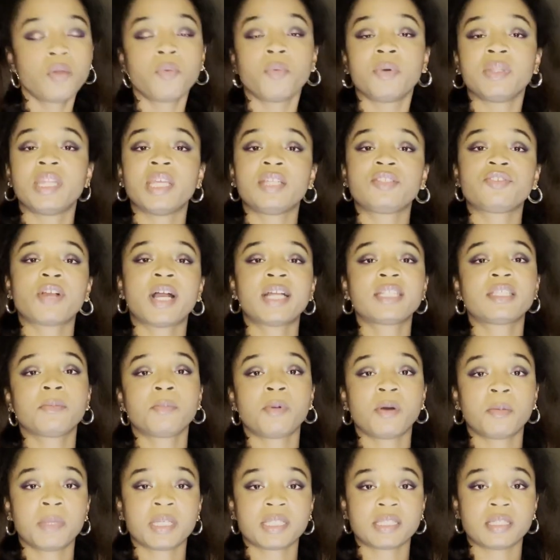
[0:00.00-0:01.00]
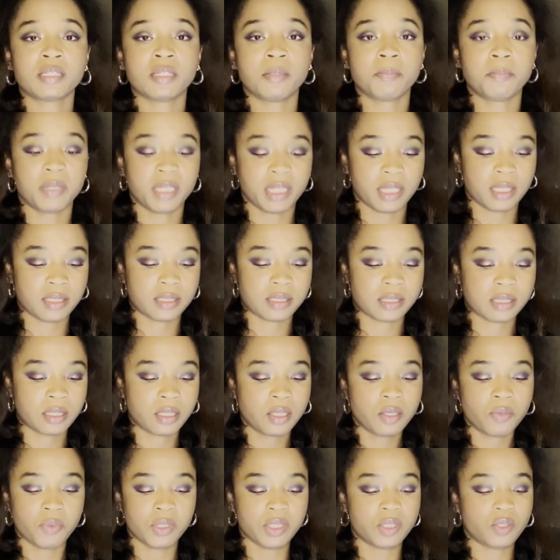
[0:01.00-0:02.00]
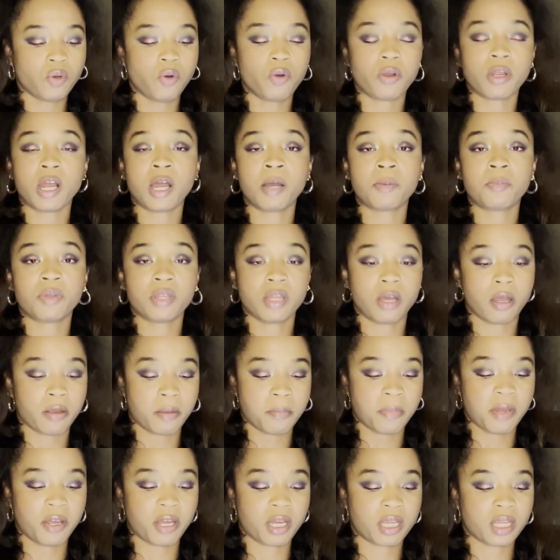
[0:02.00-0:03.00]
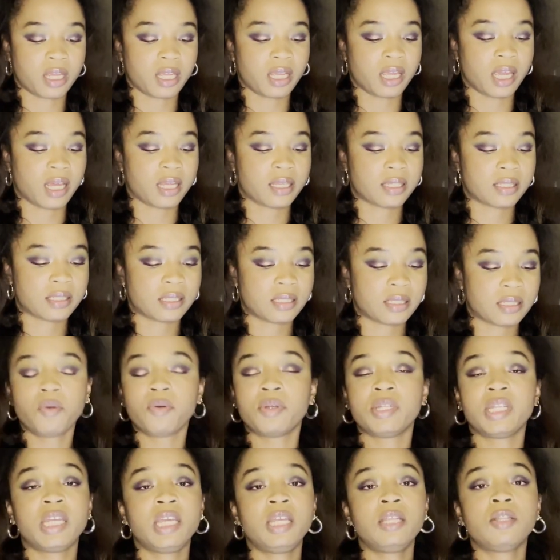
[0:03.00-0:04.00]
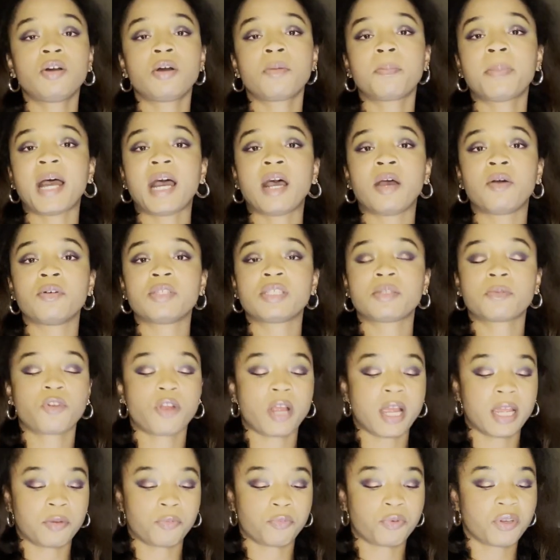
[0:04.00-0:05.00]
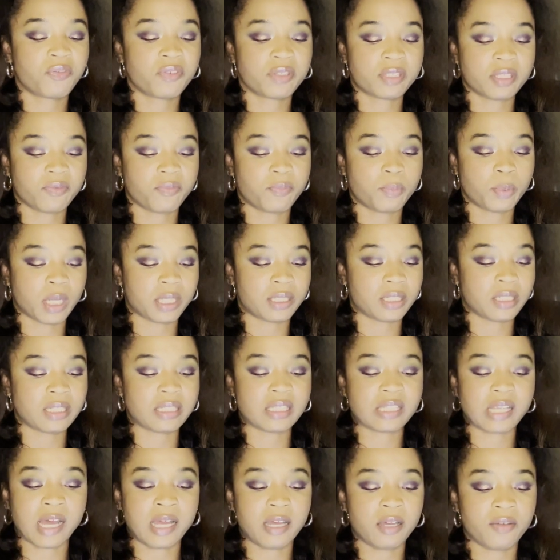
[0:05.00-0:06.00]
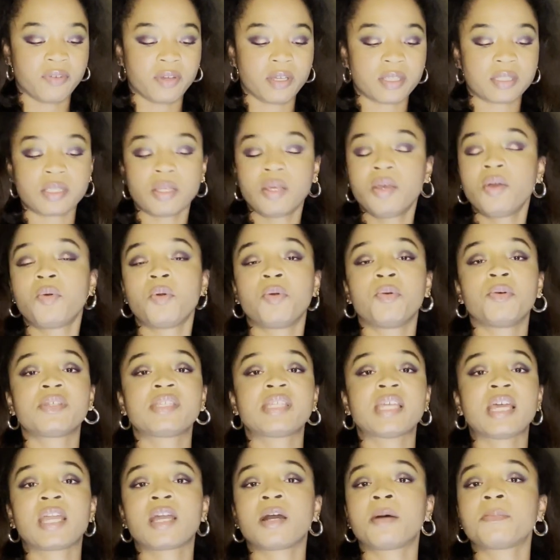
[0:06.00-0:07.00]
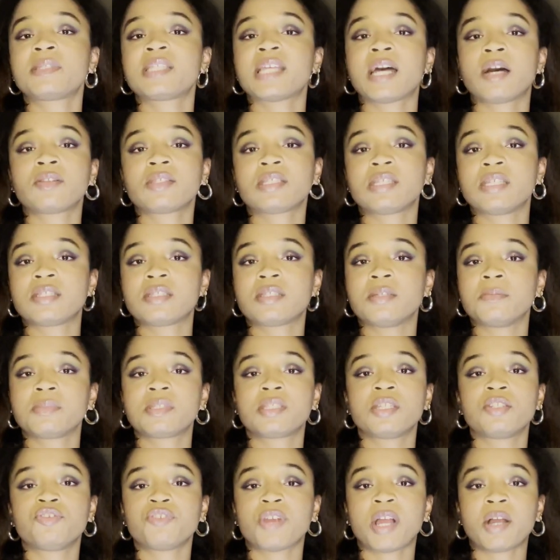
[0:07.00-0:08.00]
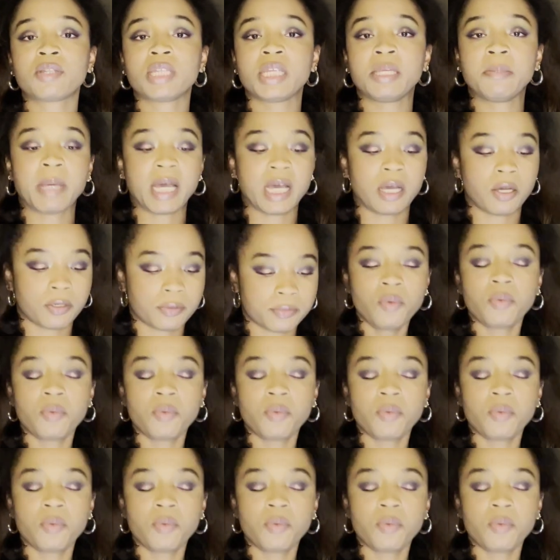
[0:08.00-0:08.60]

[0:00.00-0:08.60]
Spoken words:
When they tried to bomb us in the Blitz, we tore it up with our American guests. When Enoch Powell was crying rivers of blood at the sight of us, we were setting up sound systems to drown him out.